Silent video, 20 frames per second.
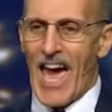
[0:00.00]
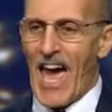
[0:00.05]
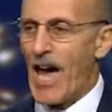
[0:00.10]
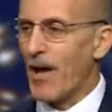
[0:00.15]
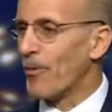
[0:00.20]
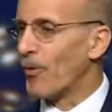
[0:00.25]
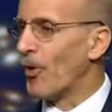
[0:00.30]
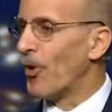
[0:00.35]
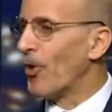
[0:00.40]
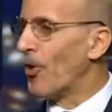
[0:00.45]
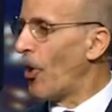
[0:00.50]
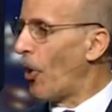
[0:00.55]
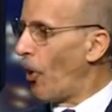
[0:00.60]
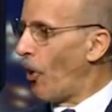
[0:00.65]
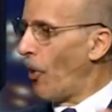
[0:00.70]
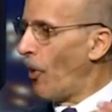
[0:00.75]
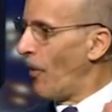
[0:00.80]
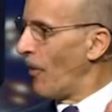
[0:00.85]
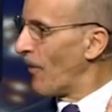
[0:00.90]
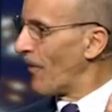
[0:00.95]
And we'll
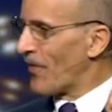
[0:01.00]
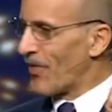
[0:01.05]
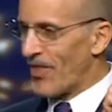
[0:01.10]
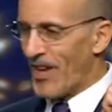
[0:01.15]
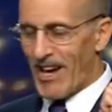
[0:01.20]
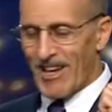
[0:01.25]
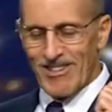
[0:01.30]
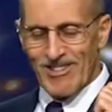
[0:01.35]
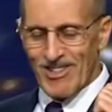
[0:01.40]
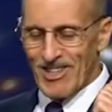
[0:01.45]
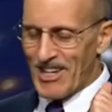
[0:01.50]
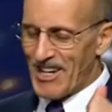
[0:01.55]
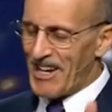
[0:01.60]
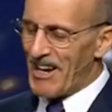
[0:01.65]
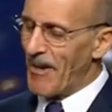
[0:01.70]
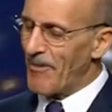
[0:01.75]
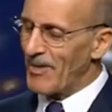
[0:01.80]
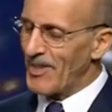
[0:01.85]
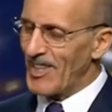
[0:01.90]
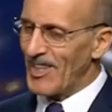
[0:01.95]
know that uh,
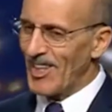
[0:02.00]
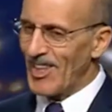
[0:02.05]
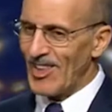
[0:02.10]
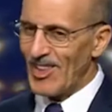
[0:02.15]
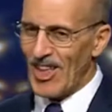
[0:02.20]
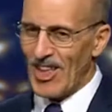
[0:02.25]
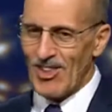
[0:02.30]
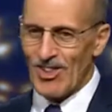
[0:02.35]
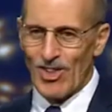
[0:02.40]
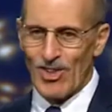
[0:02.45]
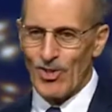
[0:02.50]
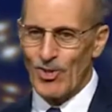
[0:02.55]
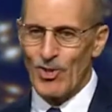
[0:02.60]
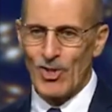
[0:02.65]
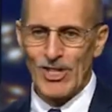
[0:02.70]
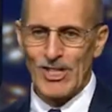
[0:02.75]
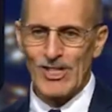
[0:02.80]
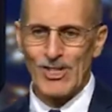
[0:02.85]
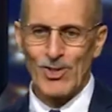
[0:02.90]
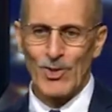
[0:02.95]
everything he says is
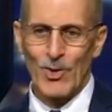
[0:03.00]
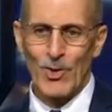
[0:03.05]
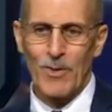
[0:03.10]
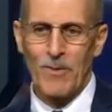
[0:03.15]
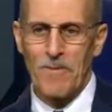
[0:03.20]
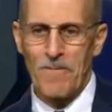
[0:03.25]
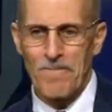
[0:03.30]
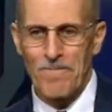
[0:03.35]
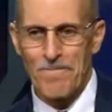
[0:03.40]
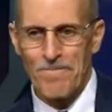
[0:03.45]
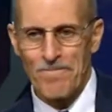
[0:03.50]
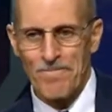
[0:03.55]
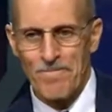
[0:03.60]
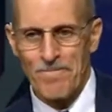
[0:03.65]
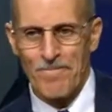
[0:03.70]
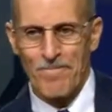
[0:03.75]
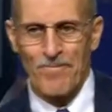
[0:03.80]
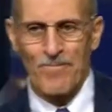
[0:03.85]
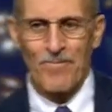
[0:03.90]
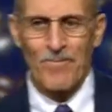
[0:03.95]
good and true.
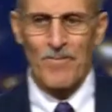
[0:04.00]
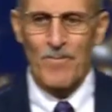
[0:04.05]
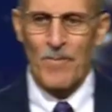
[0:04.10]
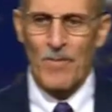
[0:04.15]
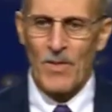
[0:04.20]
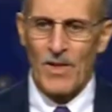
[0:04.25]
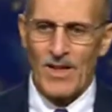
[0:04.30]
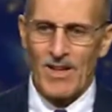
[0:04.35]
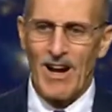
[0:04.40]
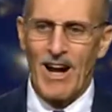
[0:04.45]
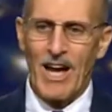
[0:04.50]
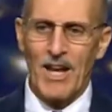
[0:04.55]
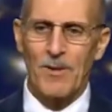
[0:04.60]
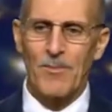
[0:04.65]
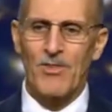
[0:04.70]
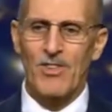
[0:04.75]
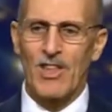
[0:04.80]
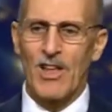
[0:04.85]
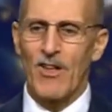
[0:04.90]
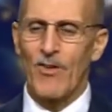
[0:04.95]
God
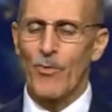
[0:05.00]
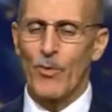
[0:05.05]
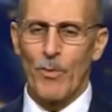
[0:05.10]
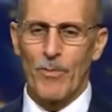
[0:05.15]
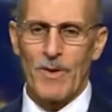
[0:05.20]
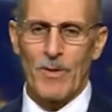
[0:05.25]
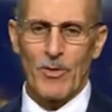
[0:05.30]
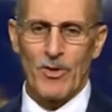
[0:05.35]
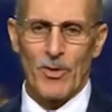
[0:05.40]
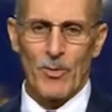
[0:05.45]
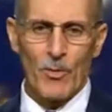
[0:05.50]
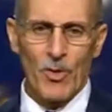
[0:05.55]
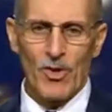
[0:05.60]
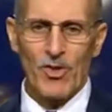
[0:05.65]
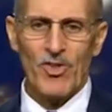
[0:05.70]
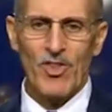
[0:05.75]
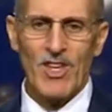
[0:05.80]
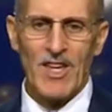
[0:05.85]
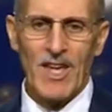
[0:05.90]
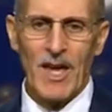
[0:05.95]
himself will be with them.
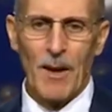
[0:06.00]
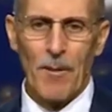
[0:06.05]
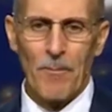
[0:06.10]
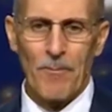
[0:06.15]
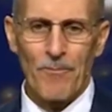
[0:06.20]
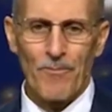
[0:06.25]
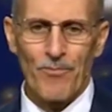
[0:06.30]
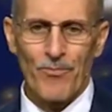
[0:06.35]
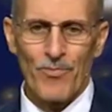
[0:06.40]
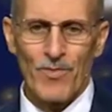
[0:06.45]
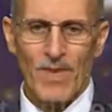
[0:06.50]
We'll see him.